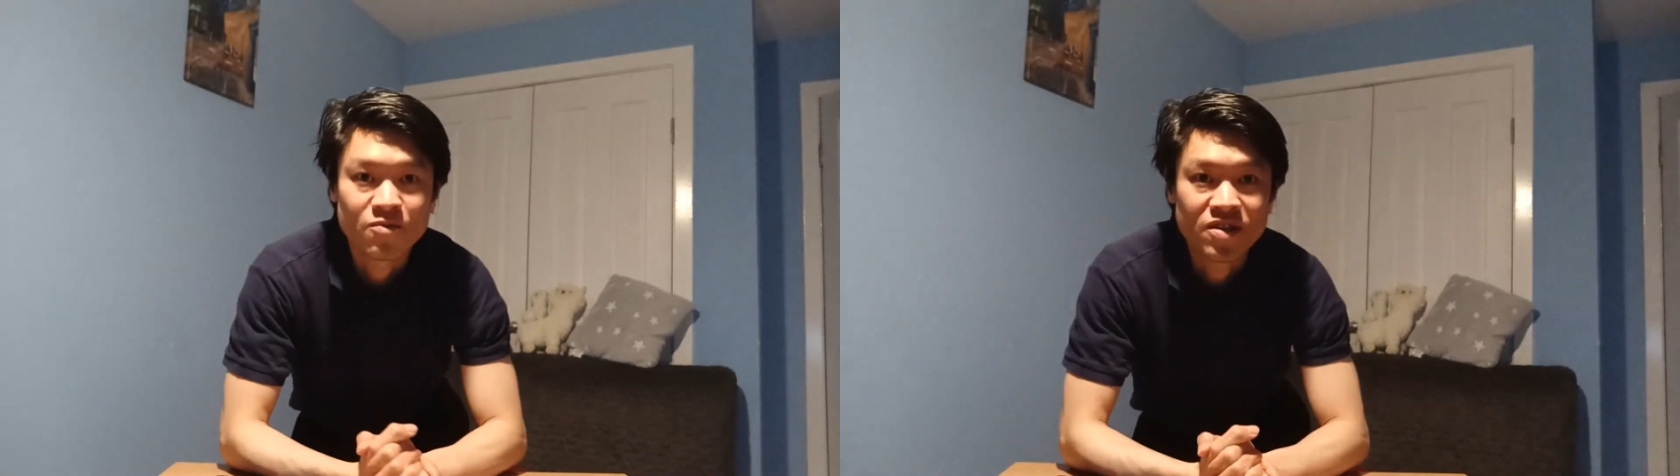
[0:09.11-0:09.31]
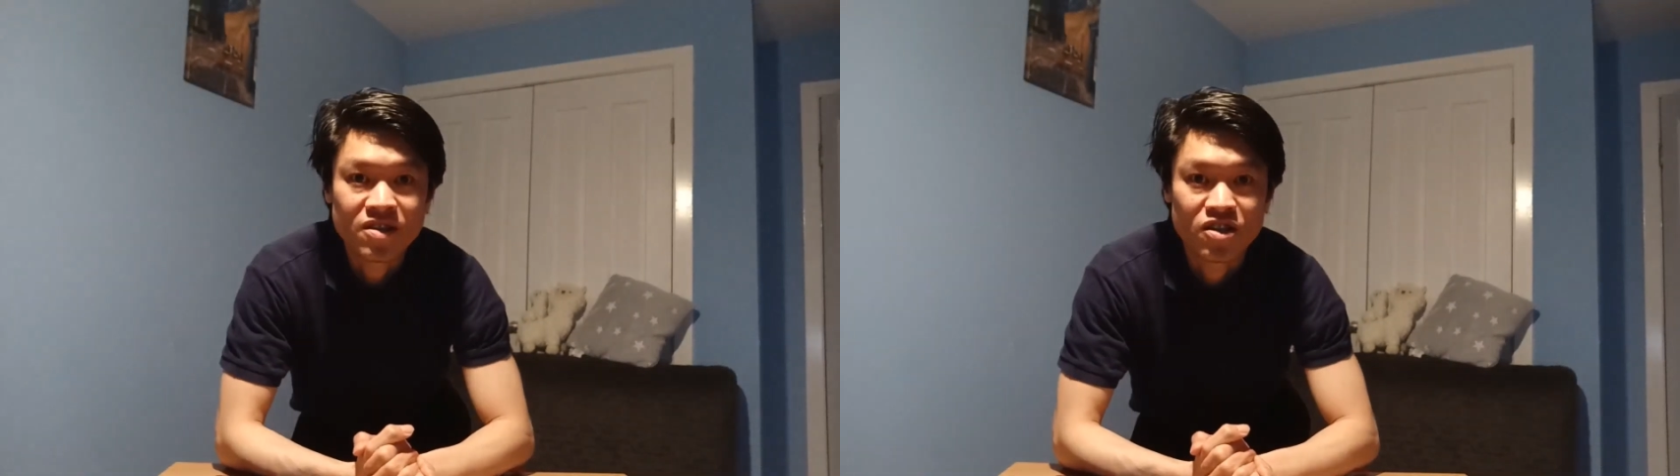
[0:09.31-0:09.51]

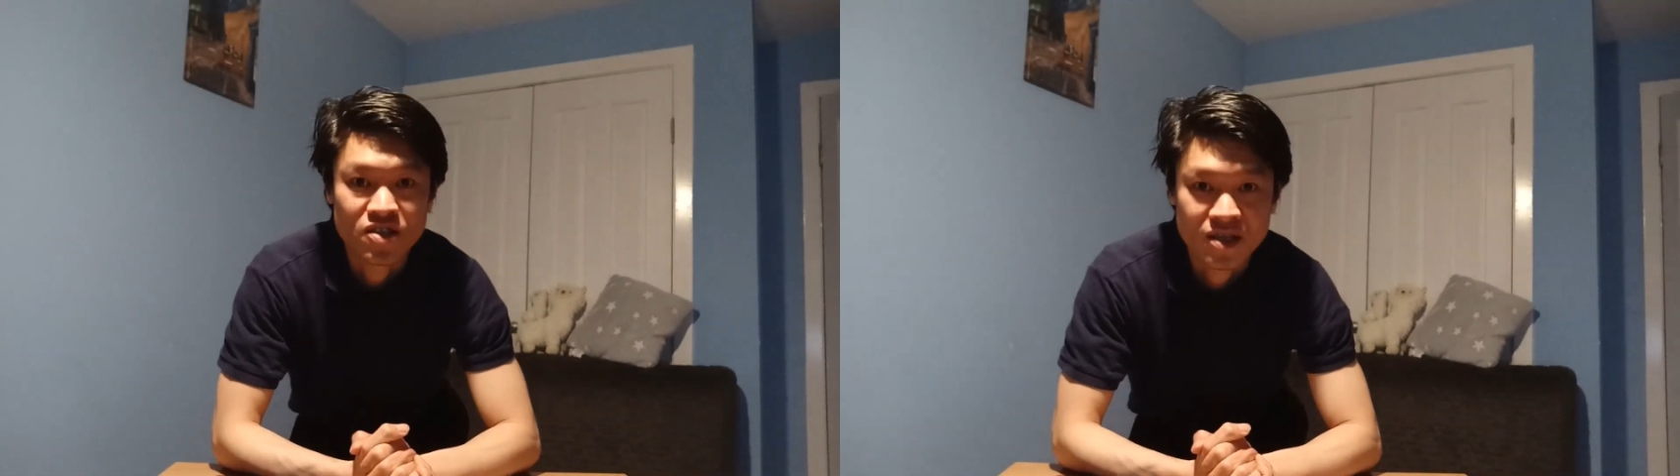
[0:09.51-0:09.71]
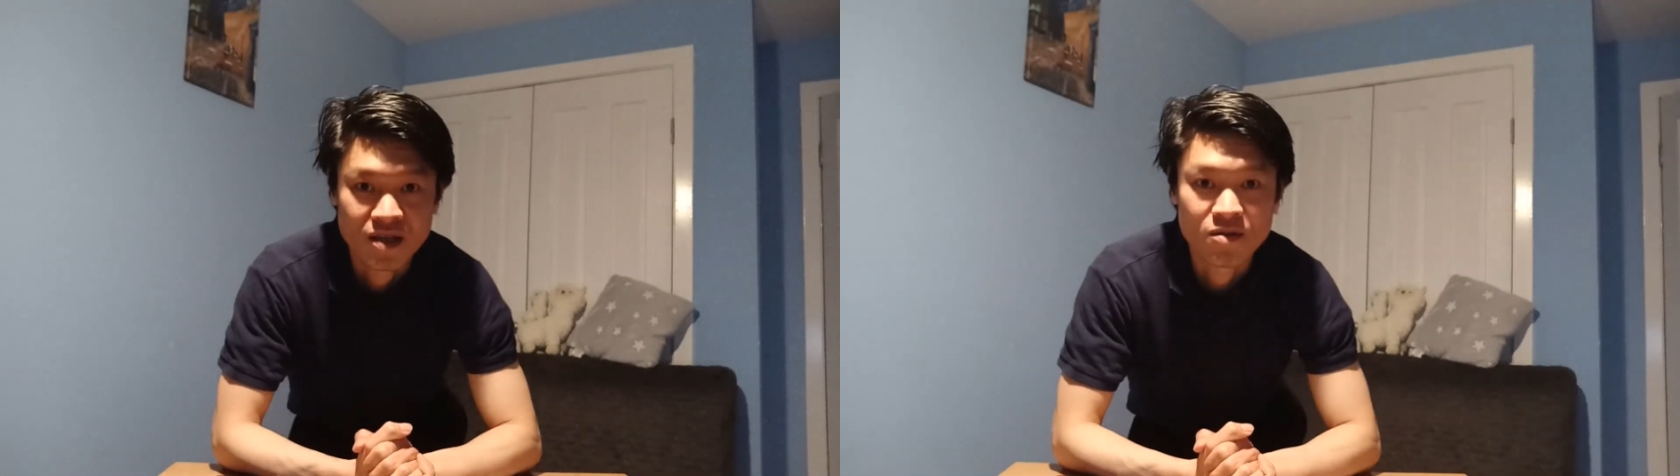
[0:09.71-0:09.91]

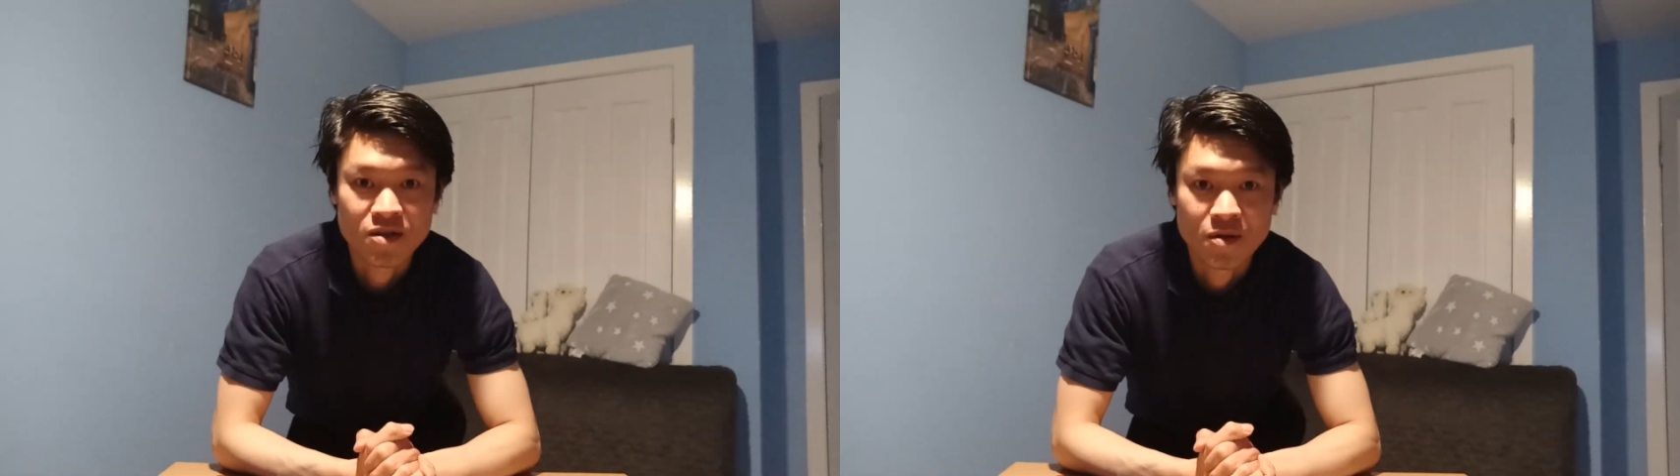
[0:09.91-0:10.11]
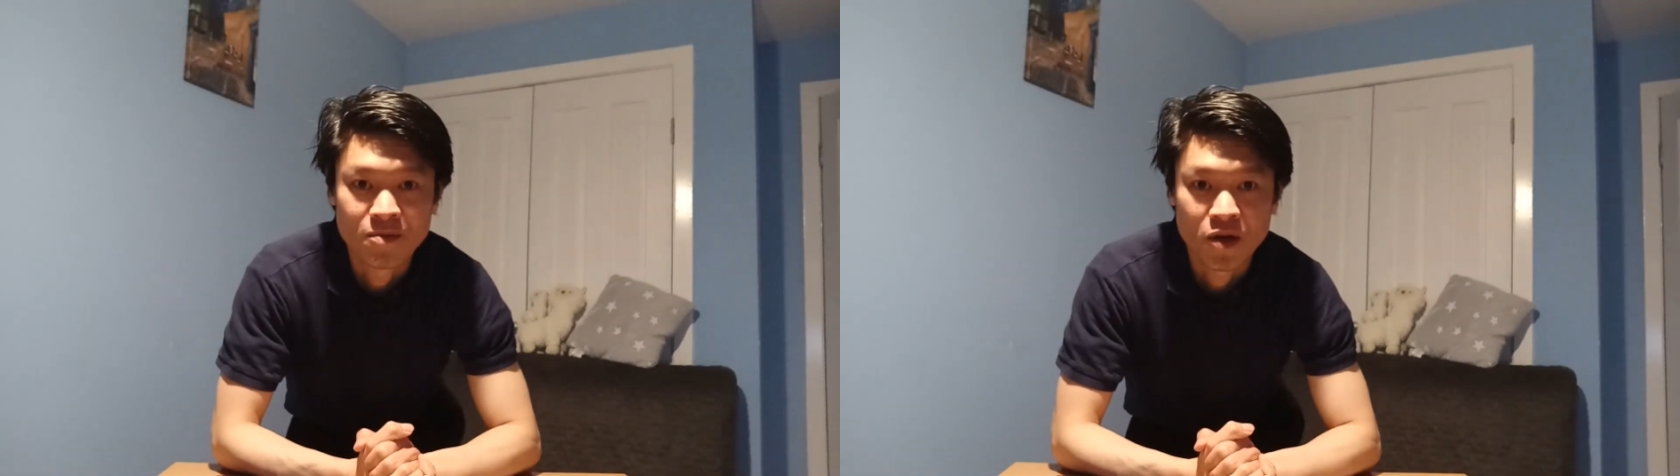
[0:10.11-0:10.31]
research skills
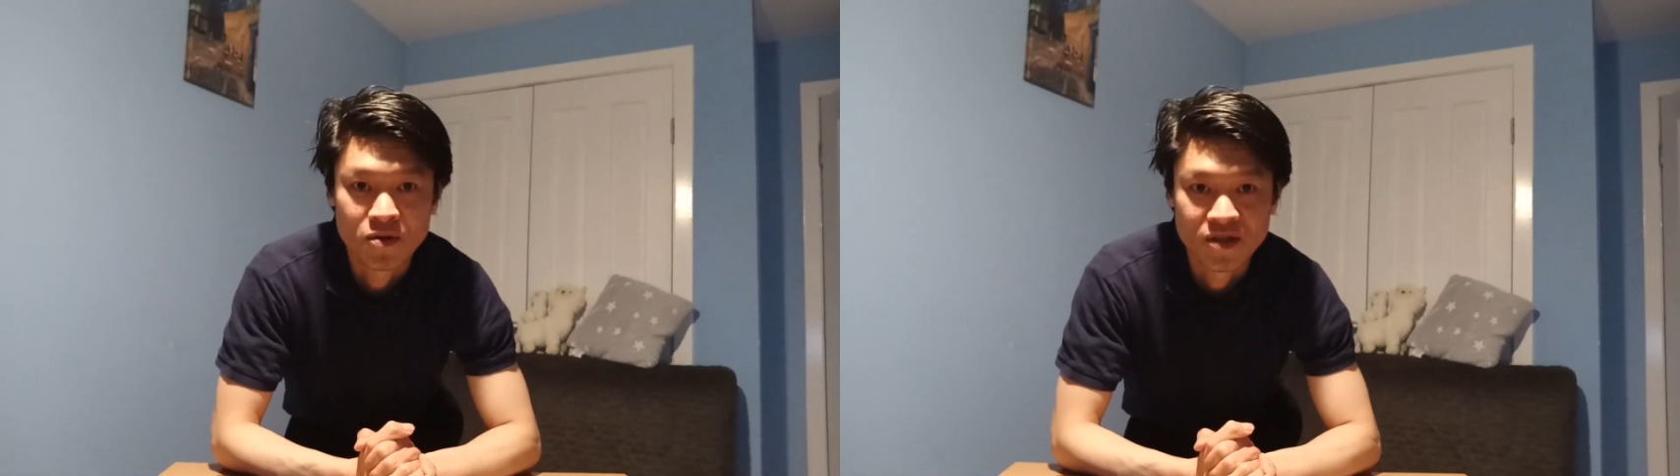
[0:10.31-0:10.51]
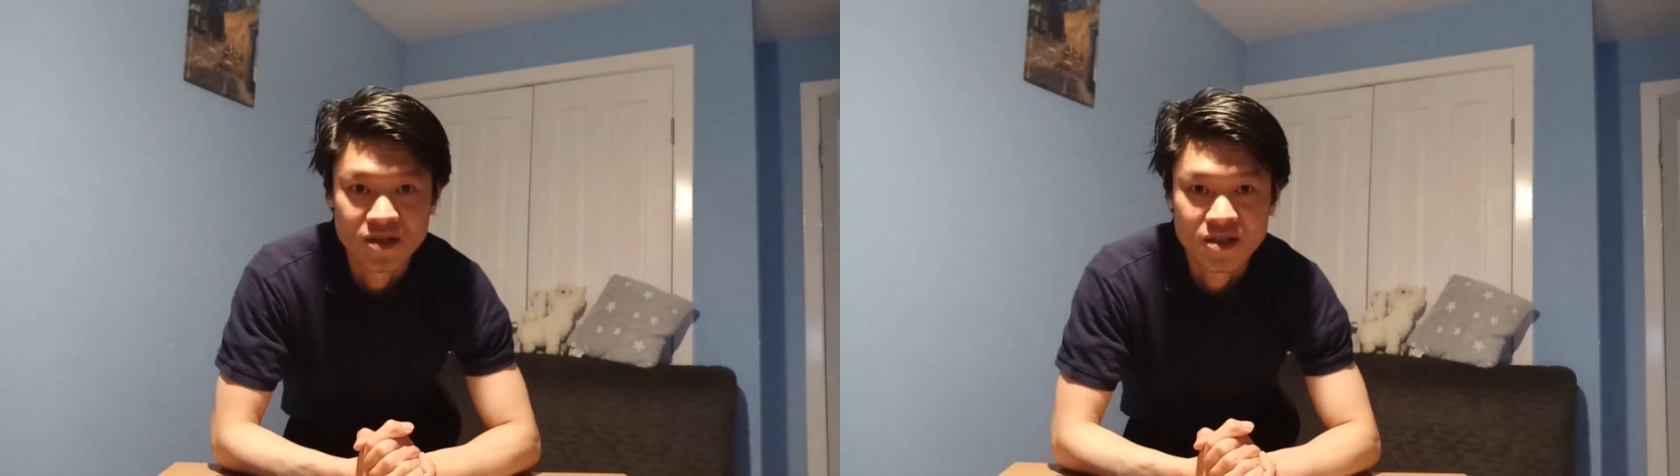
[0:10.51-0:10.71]

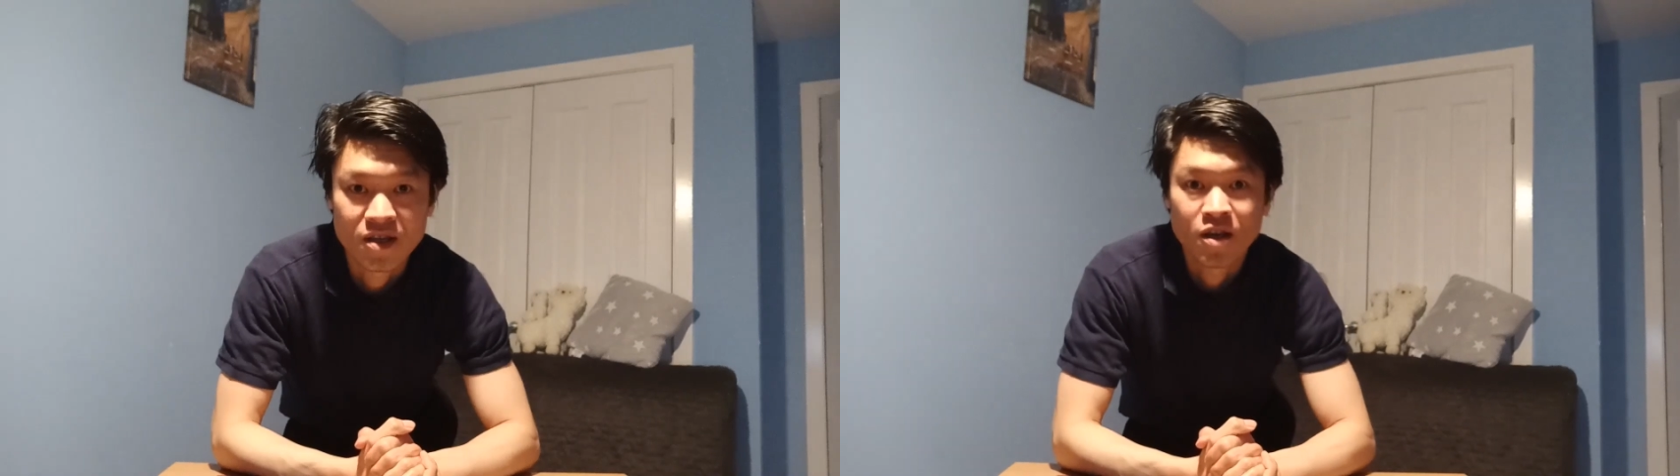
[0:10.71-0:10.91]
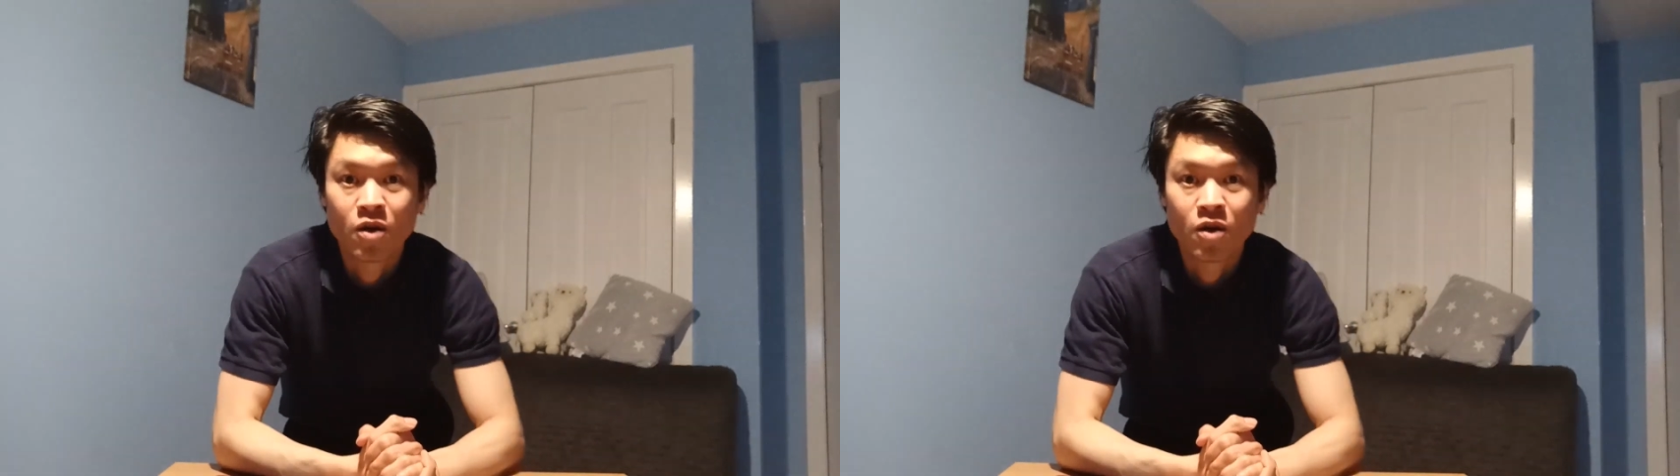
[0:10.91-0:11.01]
component,